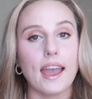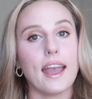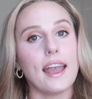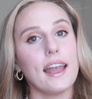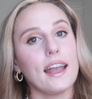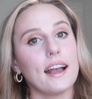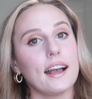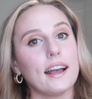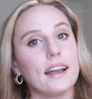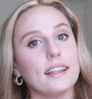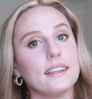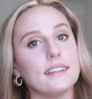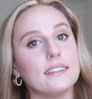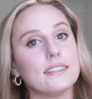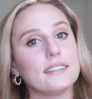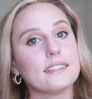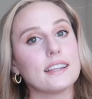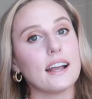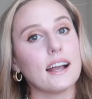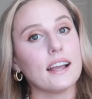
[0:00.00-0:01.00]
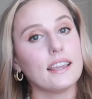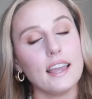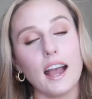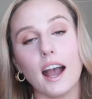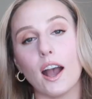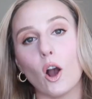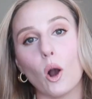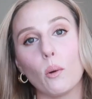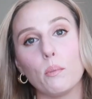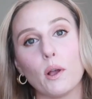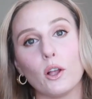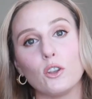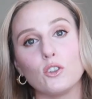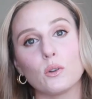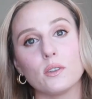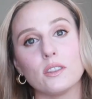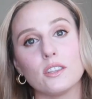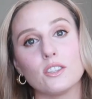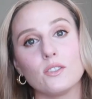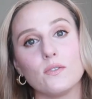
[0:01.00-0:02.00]
And yeah, I hope y'all
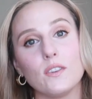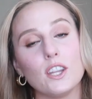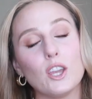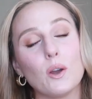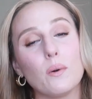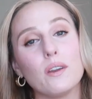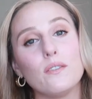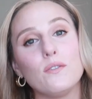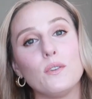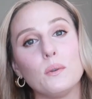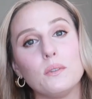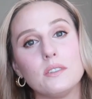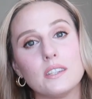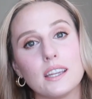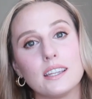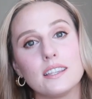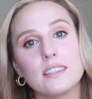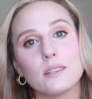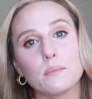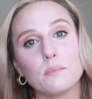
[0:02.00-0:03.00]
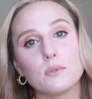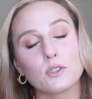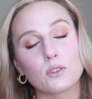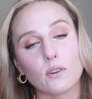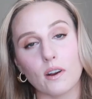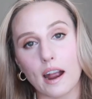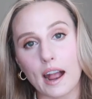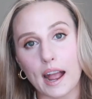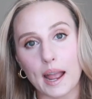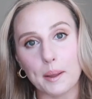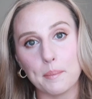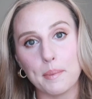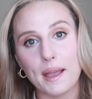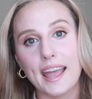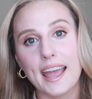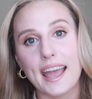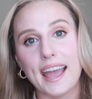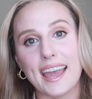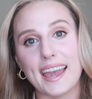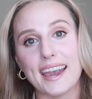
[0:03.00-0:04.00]
enjoyed this video. If you did, subscribe,
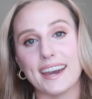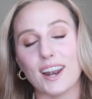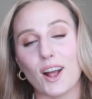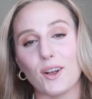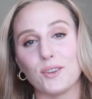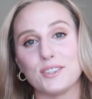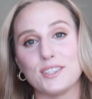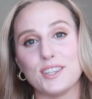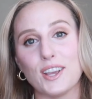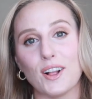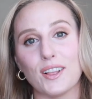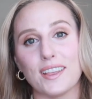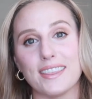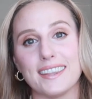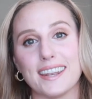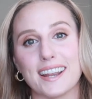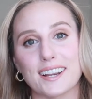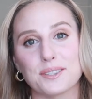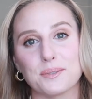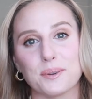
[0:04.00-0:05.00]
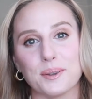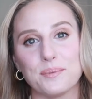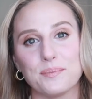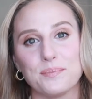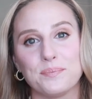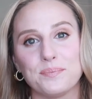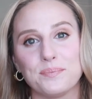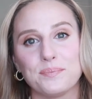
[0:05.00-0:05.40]
and I'll see y'all in the next one.